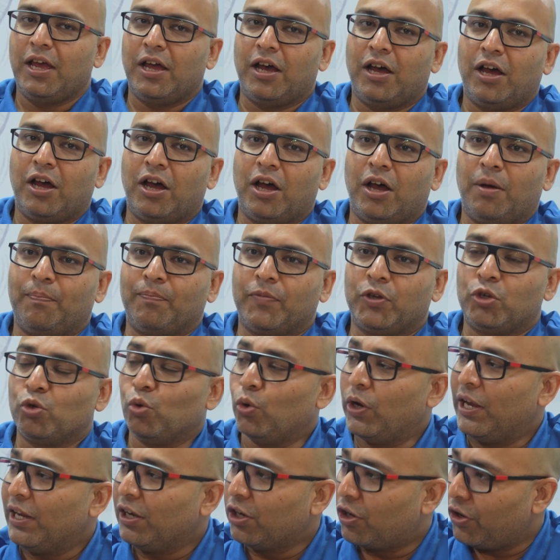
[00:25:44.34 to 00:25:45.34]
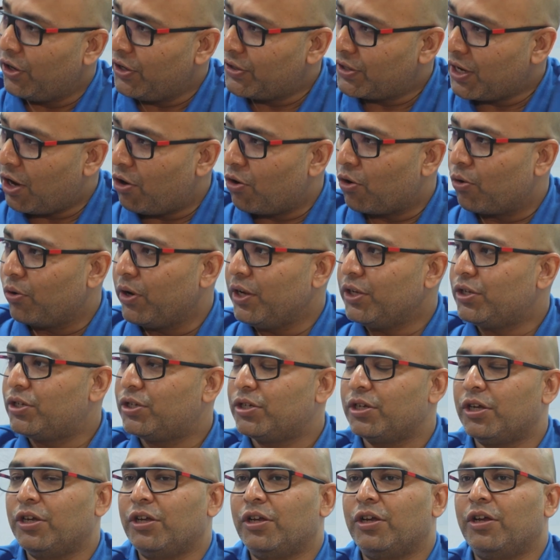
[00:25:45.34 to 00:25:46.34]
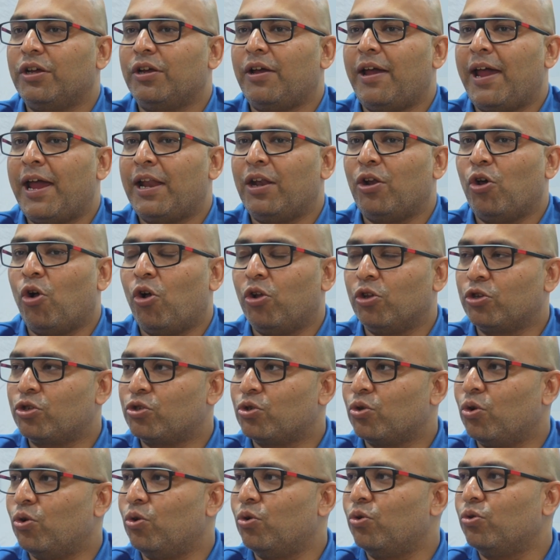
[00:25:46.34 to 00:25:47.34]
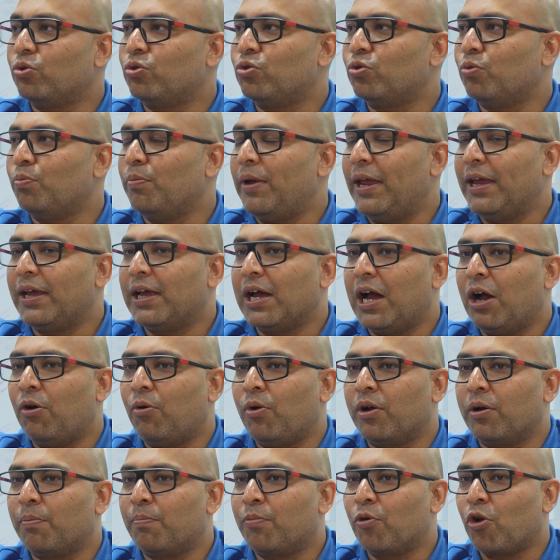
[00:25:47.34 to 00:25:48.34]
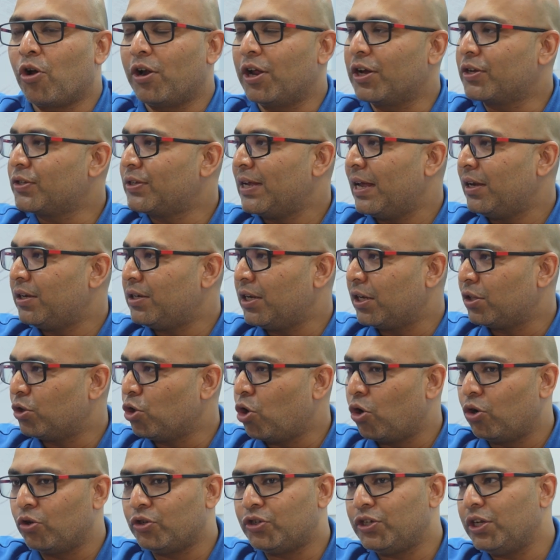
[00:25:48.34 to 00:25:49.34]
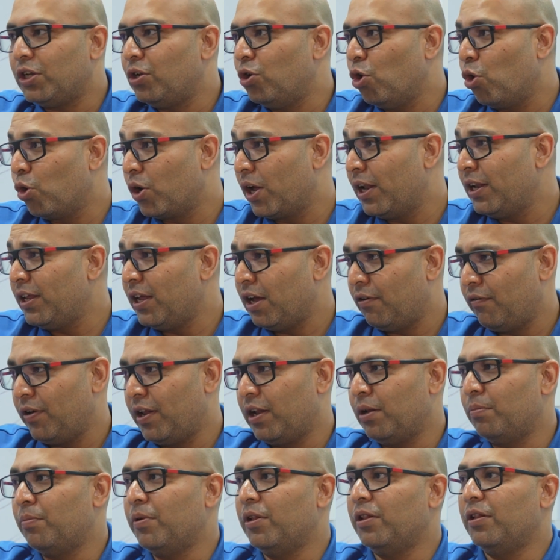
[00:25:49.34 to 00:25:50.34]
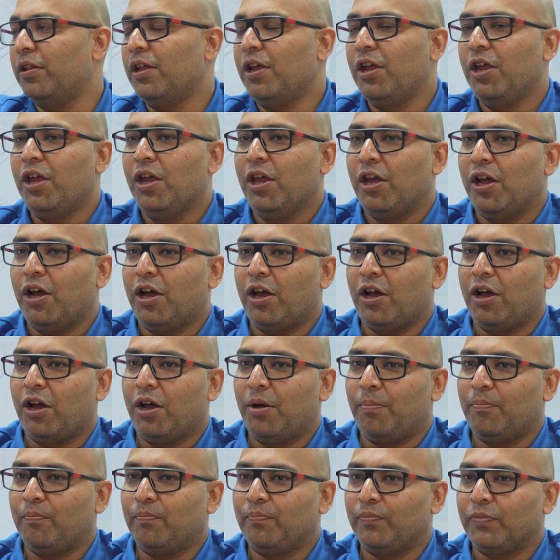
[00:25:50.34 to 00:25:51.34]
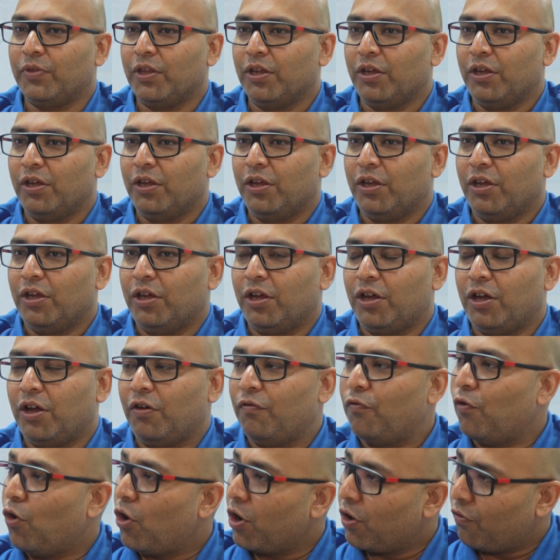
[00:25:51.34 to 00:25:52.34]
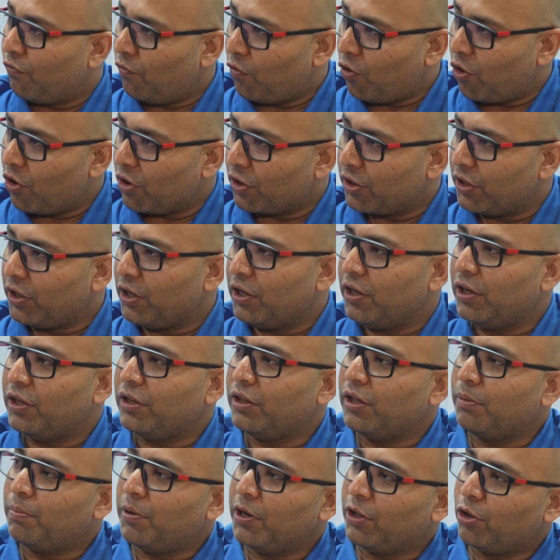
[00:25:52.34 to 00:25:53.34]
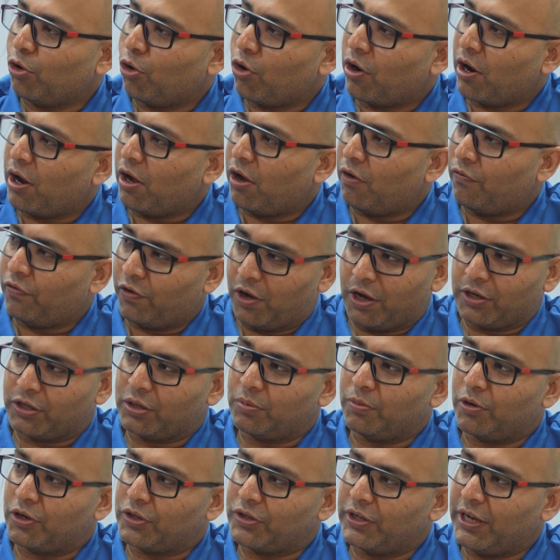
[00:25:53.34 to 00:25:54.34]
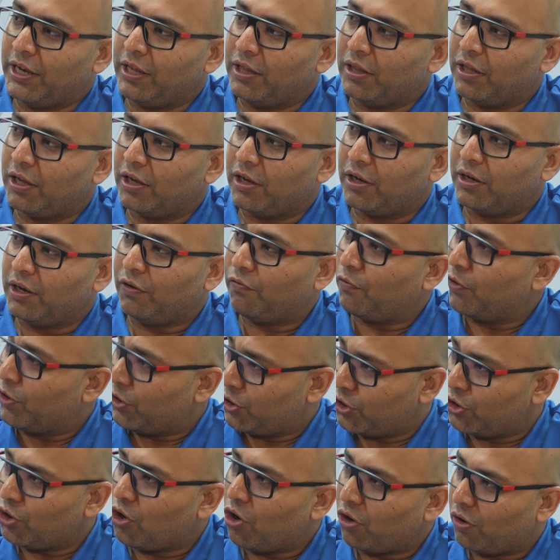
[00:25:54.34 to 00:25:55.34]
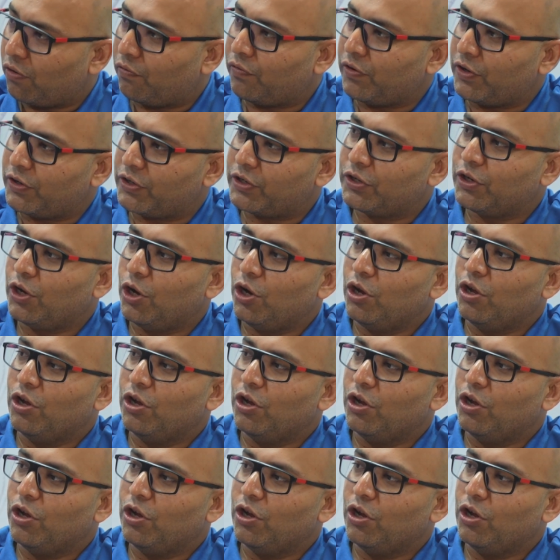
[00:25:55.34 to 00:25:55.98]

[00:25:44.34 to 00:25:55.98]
to increase our reach and also to make our products and technology locally available for the plethora of customers in different geographies.